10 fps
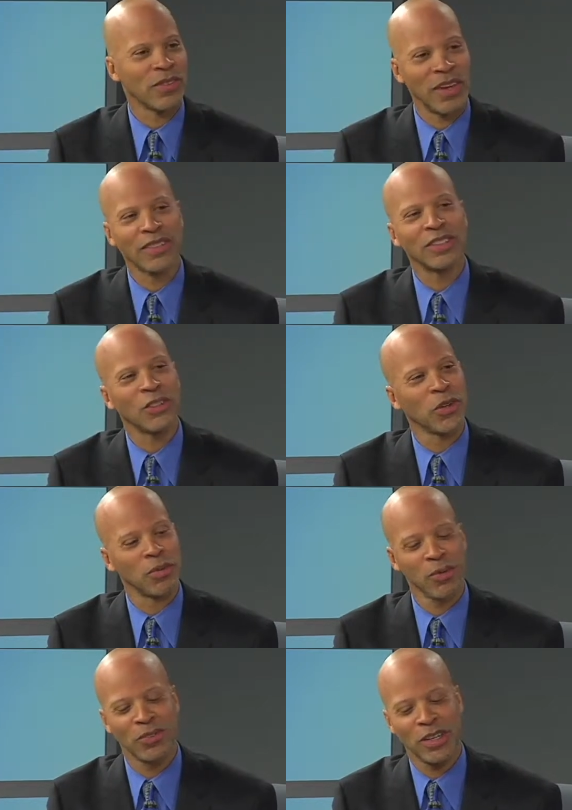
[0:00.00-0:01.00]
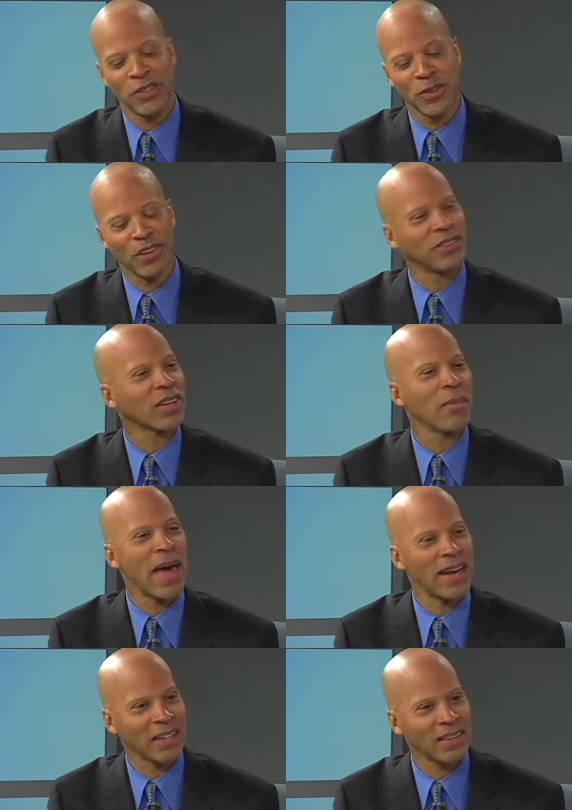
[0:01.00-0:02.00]
Yes, I show the procedure. It's a
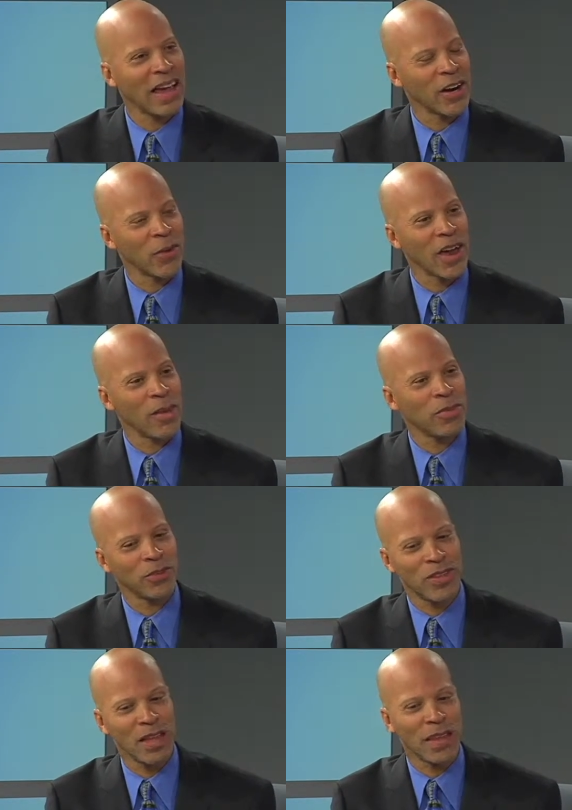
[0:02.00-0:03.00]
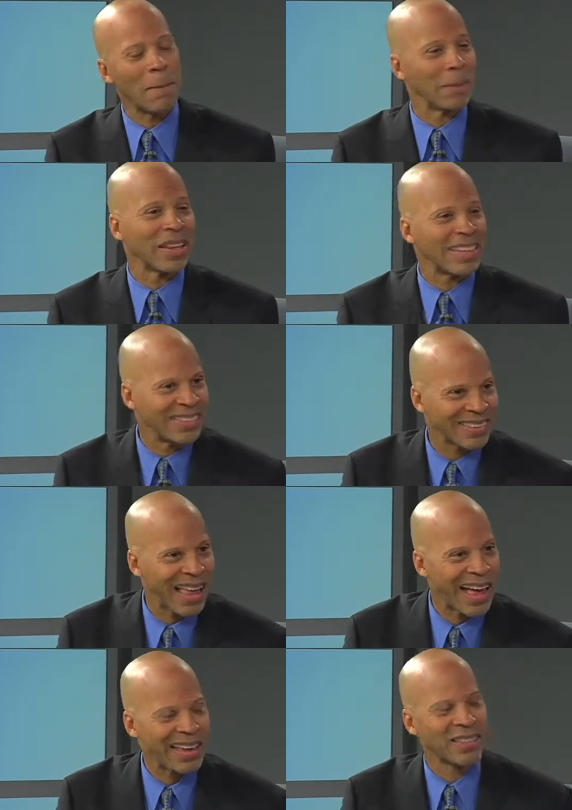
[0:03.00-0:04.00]
schematic diagram. There's not bloody
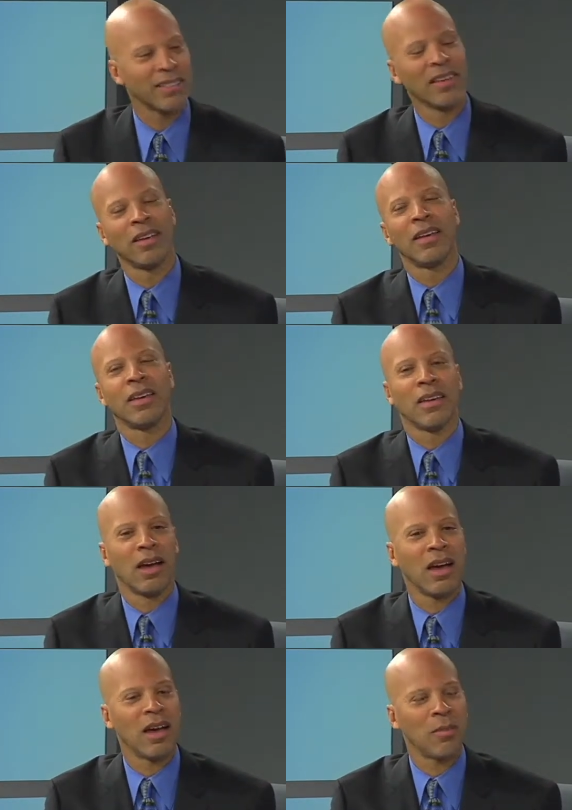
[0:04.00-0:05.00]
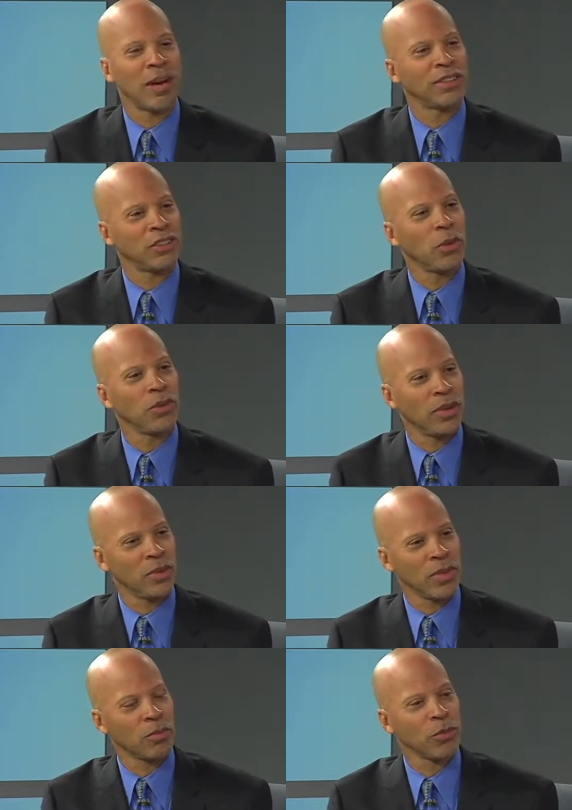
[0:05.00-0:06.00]
slides. But I show the
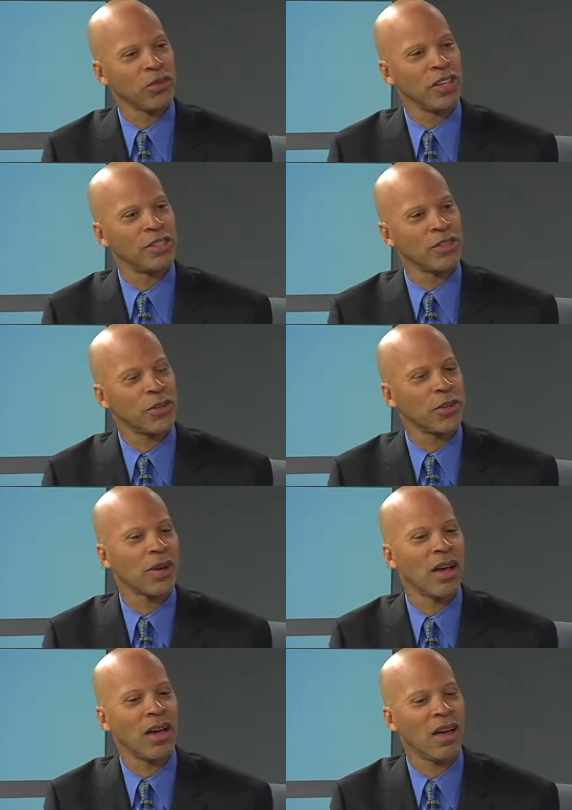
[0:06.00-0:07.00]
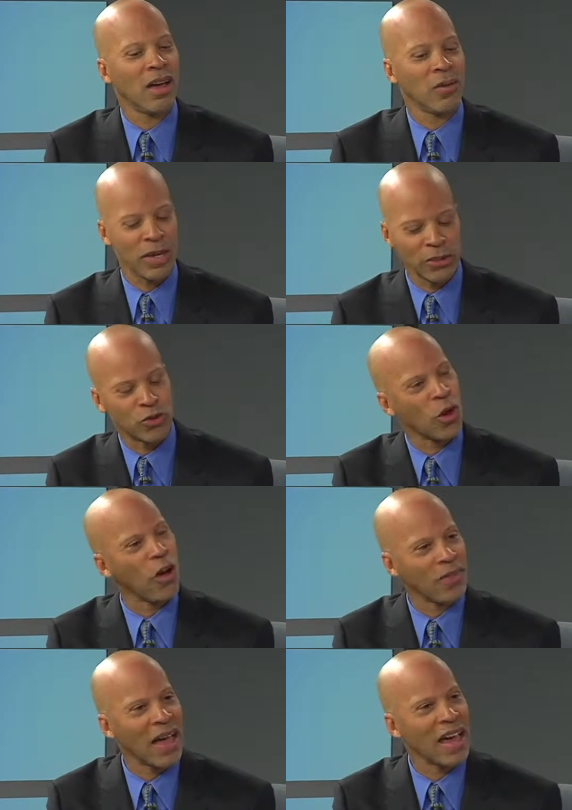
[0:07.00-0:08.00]
procedure. We can draw
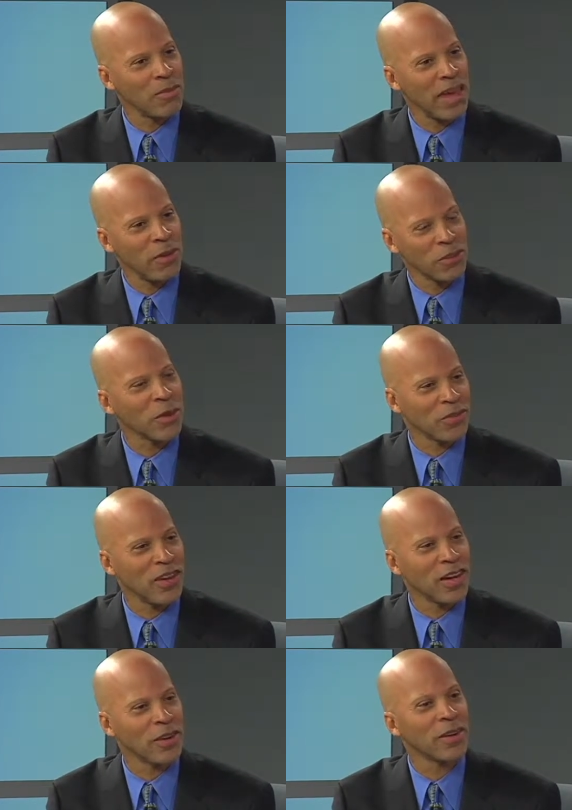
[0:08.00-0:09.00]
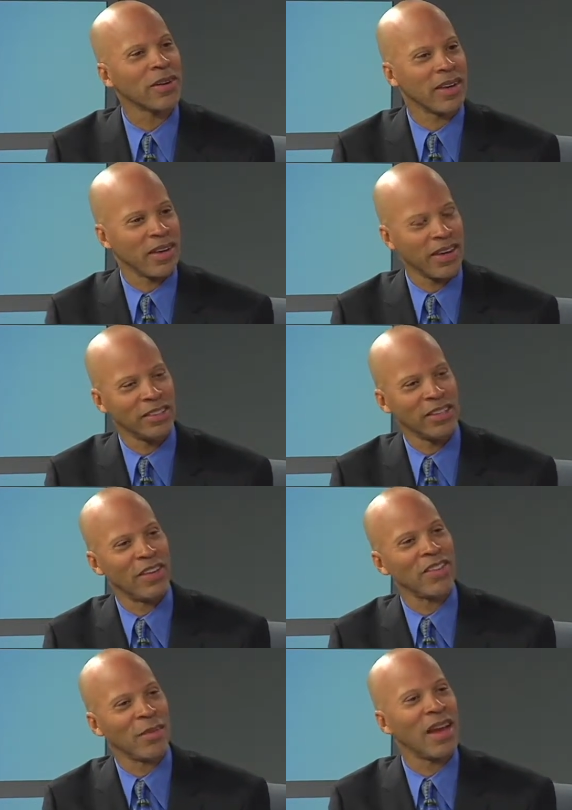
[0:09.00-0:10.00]
on the iPad with our finger and
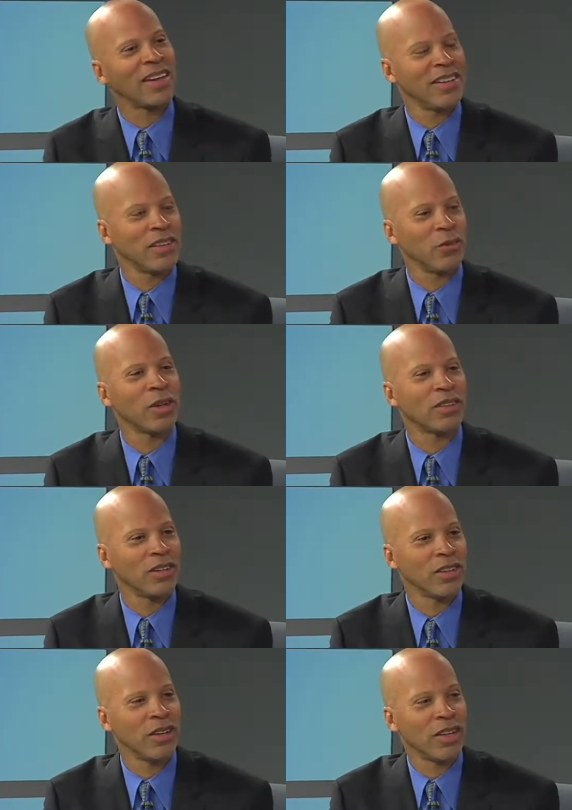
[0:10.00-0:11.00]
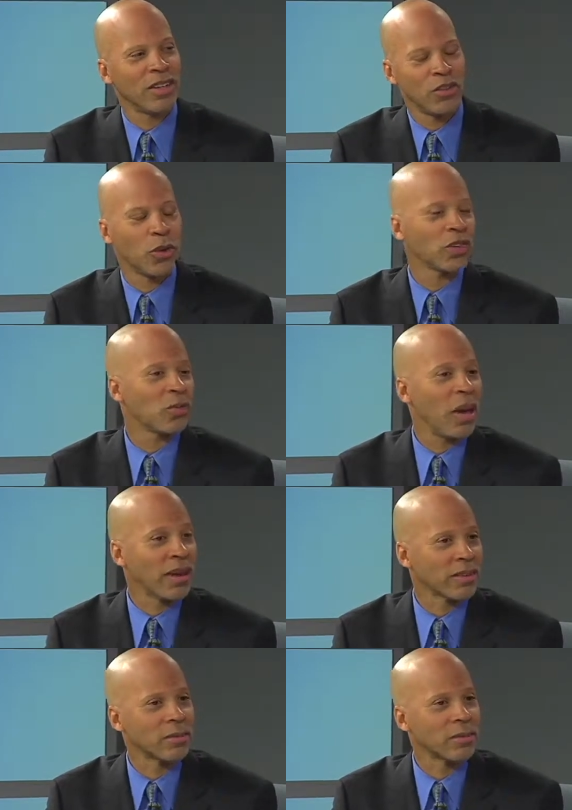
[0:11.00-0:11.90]
give them an idea of what to expect.